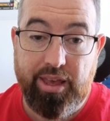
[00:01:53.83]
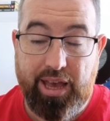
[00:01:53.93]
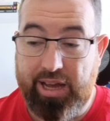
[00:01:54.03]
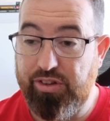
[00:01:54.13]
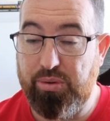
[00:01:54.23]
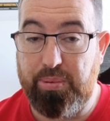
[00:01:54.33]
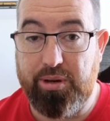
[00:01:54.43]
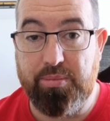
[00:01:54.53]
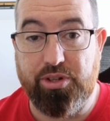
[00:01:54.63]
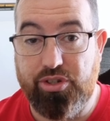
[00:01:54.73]
and you
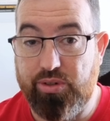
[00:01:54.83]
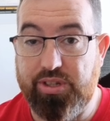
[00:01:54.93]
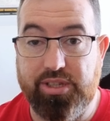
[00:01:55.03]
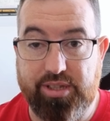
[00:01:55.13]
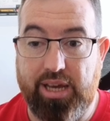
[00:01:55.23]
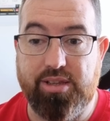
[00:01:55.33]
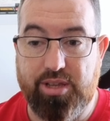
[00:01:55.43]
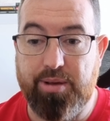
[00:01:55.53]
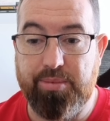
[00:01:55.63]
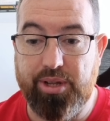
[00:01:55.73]
pretty much do the exact
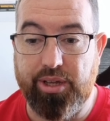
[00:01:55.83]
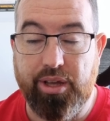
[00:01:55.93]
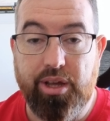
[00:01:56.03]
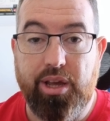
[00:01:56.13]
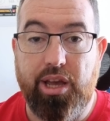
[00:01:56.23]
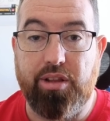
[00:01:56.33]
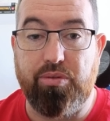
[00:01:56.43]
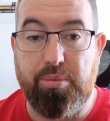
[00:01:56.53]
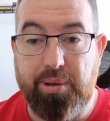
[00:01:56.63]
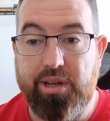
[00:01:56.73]
same thing. It's
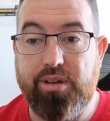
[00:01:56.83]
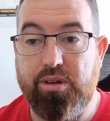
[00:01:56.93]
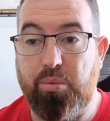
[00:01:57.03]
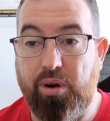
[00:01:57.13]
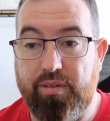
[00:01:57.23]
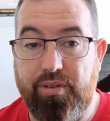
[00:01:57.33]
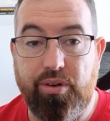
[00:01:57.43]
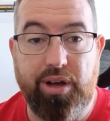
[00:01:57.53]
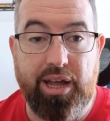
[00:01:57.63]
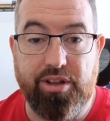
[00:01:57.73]
repeating the
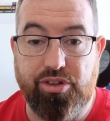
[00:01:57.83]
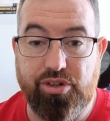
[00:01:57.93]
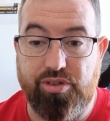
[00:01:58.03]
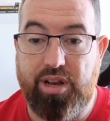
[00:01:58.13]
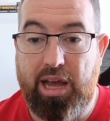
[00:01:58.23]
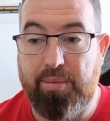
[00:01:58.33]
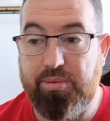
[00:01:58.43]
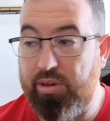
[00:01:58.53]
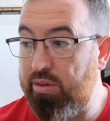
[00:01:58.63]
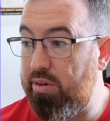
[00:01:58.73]
workflow, and it's just an
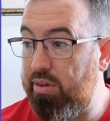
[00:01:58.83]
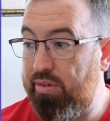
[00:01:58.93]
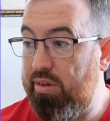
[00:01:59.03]
absolute